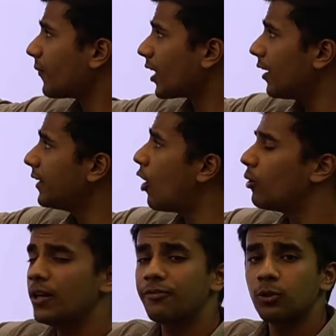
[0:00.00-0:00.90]
Now,
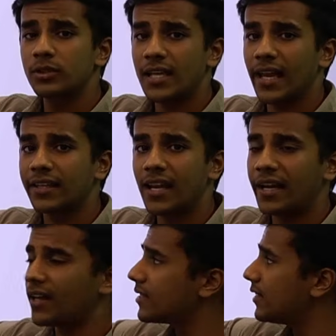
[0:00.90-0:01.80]
if you select the right
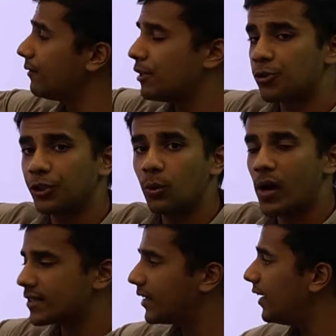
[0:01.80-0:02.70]
answer, it will show you
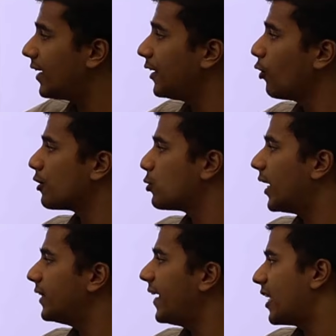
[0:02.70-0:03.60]
as green, and you also get
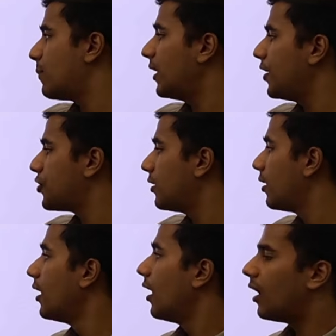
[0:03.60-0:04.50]
the explanation
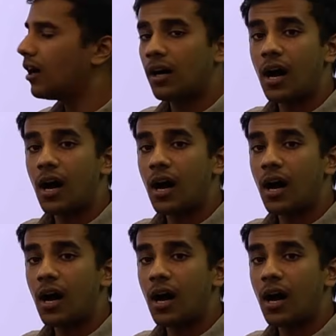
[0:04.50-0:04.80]
a